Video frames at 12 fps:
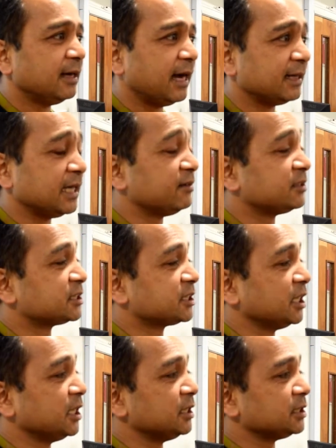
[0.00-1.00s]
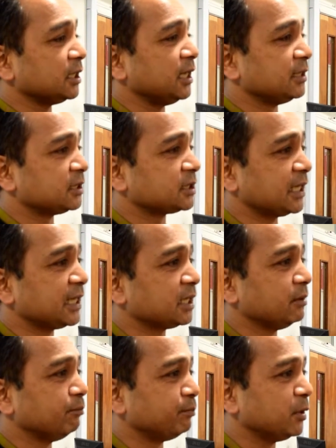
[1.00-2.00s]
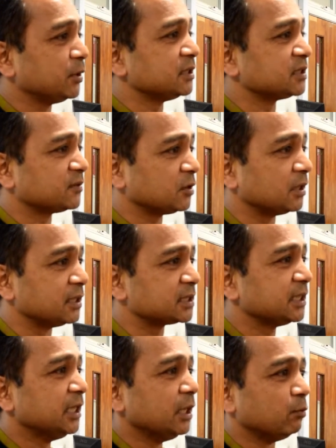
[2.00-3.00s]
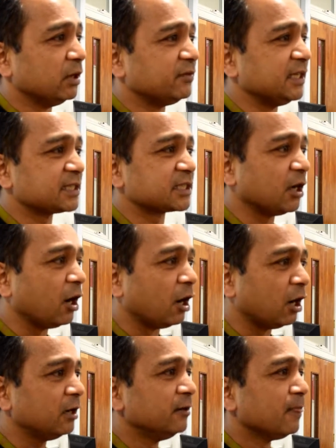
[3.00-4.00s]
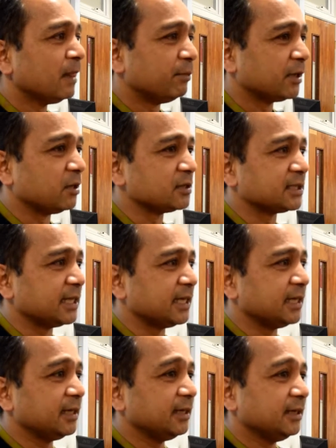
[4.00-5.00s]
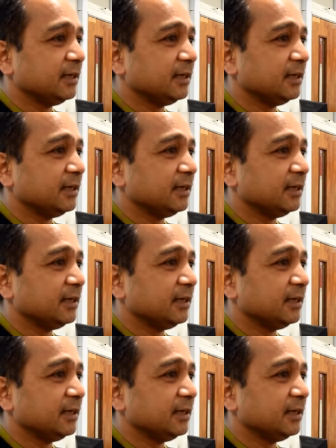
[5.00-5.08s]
and they turned and taken billions of dollars with this car because they're